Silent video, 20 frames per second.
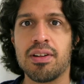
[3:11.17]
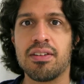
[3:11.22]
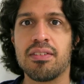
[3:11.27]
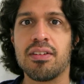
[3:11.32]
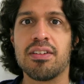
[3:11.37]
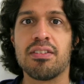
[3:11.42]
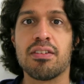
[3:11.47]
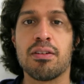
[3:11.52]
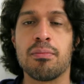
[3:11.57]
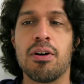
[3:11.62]
so I
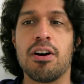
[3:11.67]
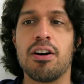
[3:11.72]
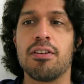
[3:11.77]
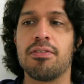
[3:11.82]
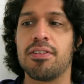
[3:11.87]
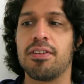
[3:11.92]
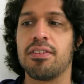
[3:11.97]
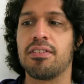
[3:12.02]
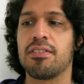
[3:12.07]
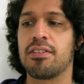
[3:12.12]
took them off
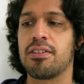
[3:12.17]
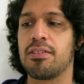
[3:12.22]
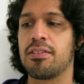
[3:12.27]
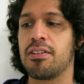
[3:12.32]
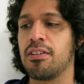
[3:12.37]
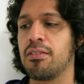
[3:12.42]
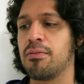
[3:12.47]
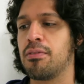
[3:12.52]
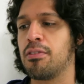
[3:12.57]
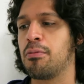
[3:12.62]
and started
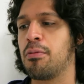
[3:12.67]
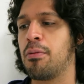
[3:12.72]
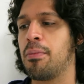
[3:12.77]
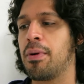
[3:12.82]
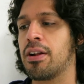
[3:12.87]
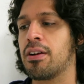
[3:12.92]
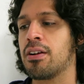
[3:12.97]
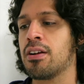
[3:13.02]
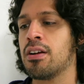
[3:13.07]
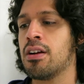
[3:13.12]
a little bit
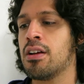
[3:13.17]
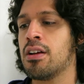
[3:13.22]
better.